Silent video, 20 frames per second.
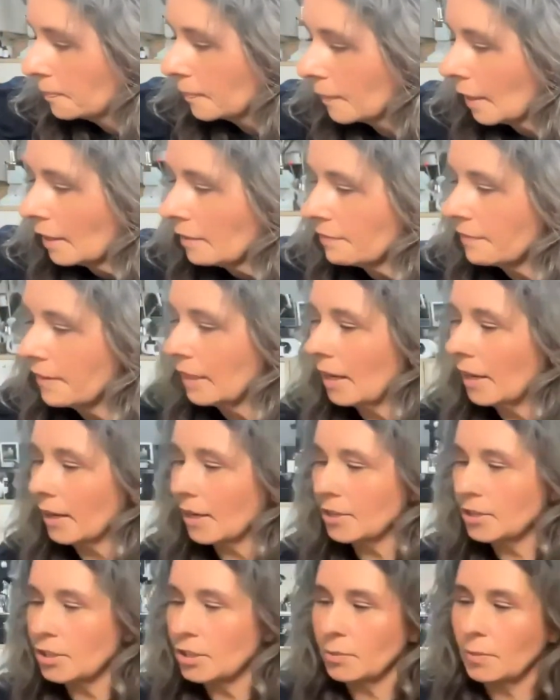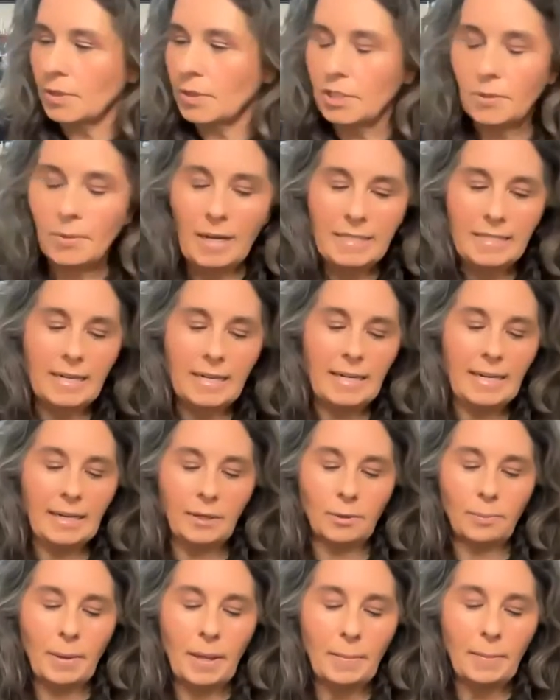I feel like I just want to add a
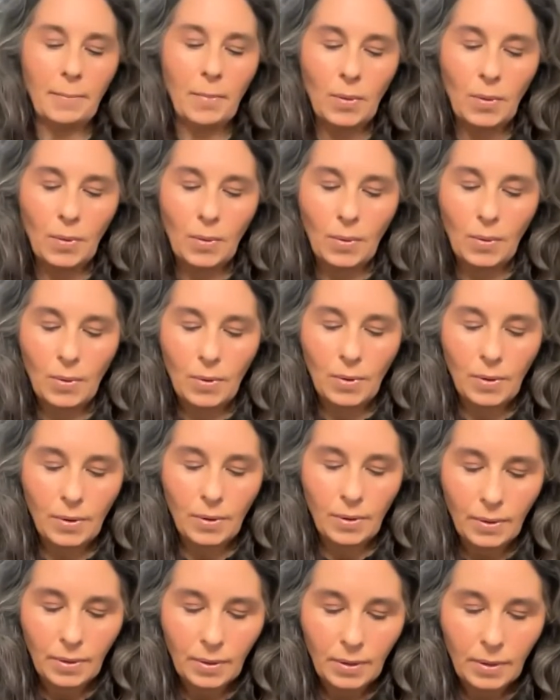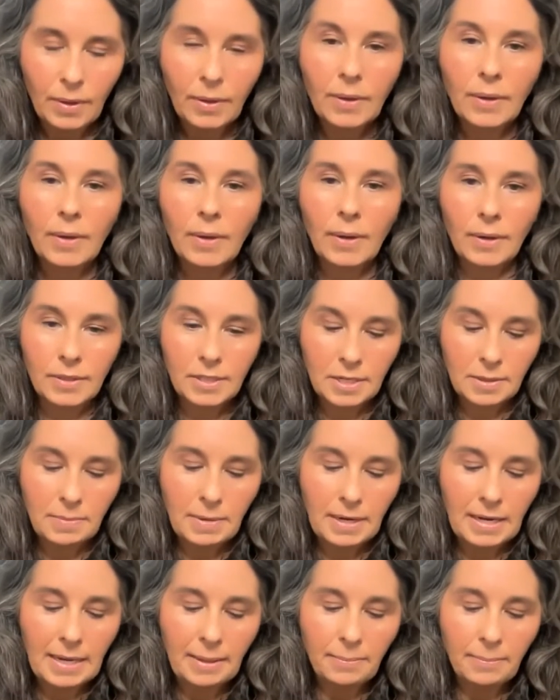little bit more onto my
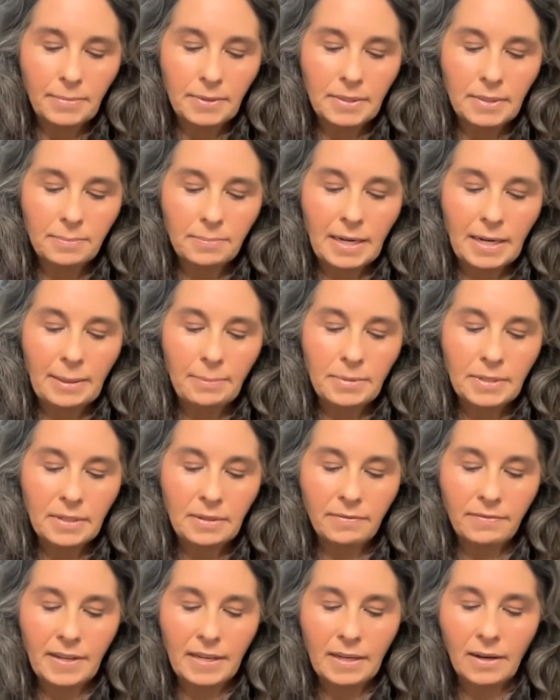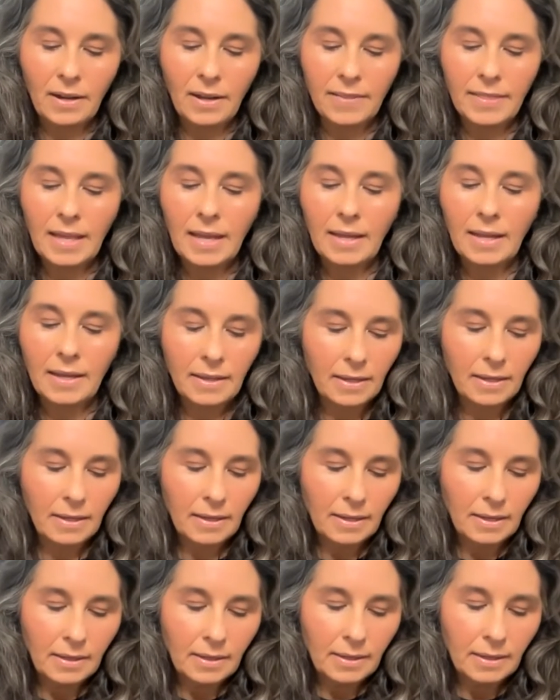lips. My lips feel like they're
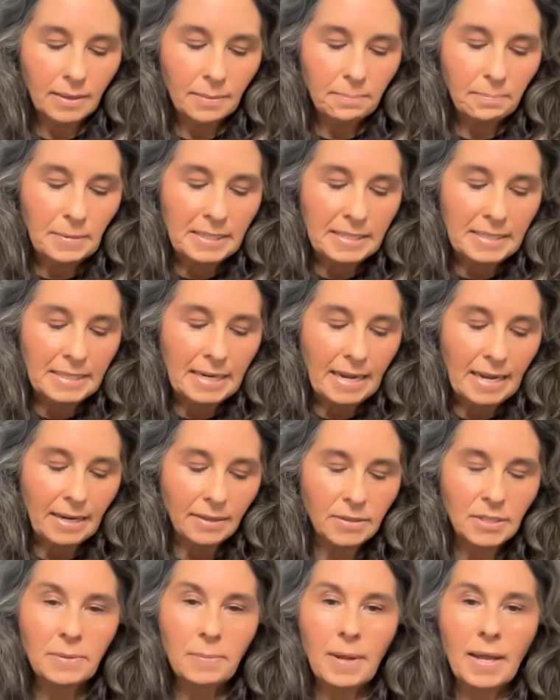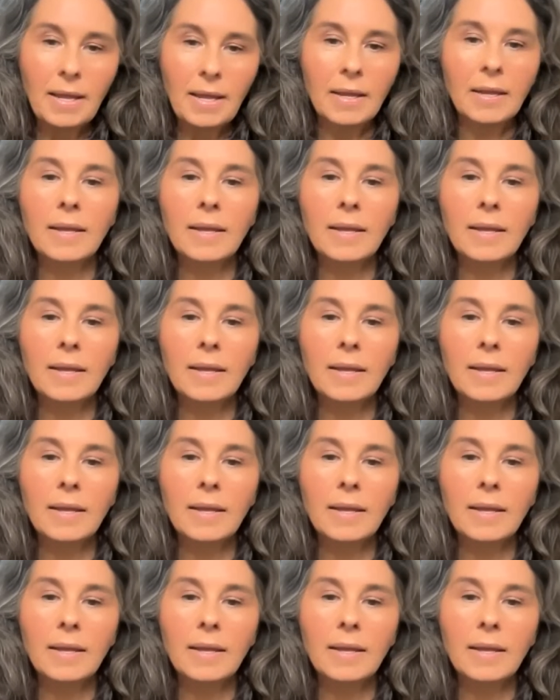missing out a bit.